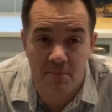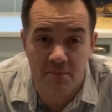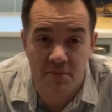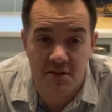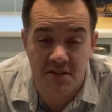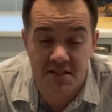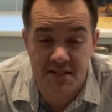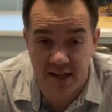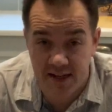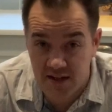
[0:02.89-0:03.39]
the
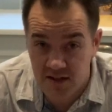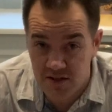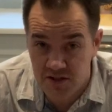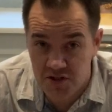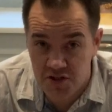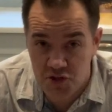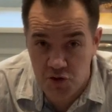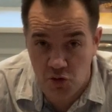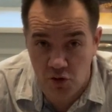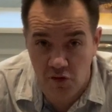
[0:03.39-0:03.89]
second
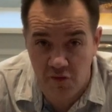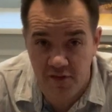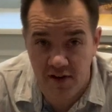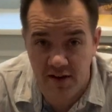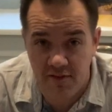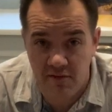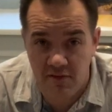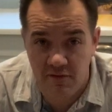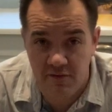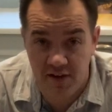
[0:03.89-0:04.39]
tutorial
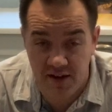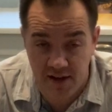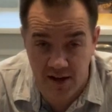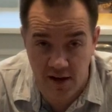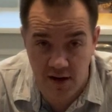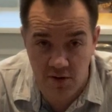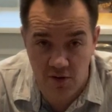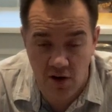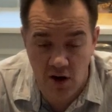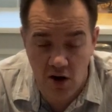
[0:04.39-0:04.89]

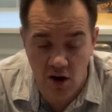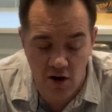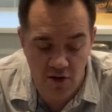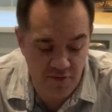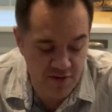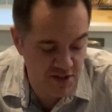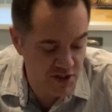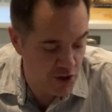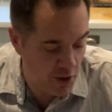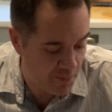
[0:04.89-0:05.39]
video
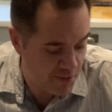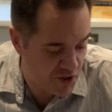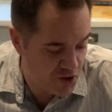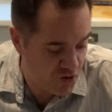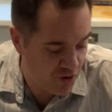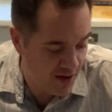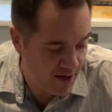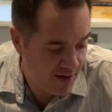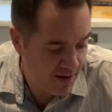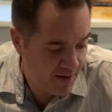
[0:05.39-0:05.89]
of Stop the
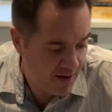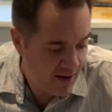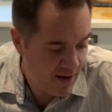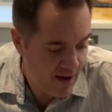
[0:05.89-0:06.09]
Train,